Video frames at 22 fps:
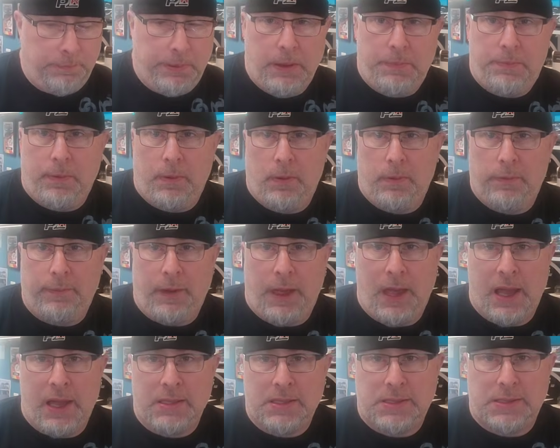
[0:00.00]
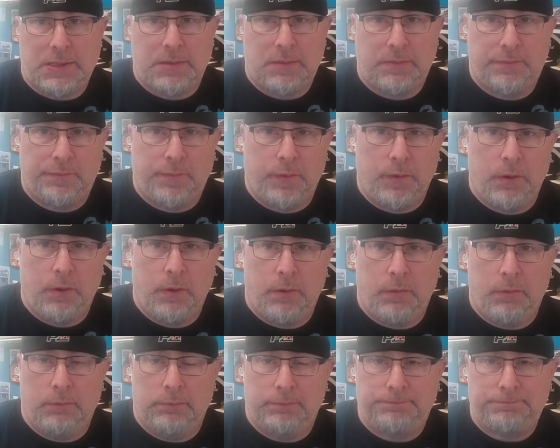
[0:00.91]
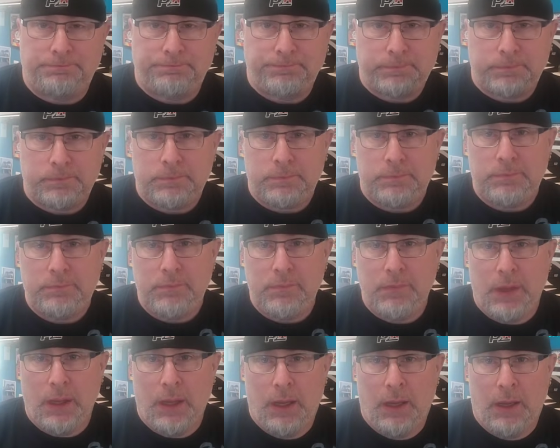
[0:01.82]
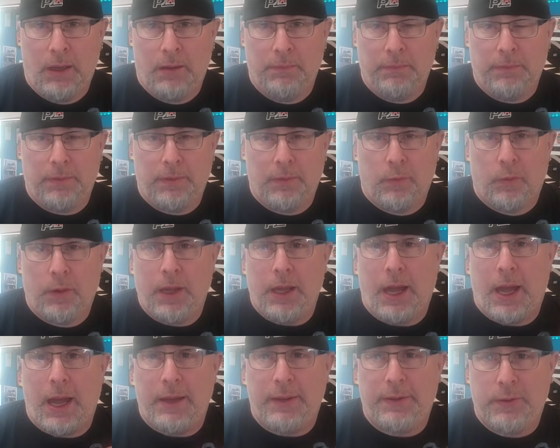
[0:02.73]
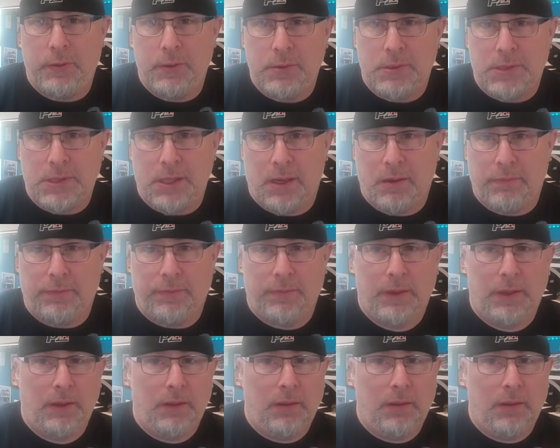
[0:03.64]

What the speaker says: People have asked for the way I do stuff.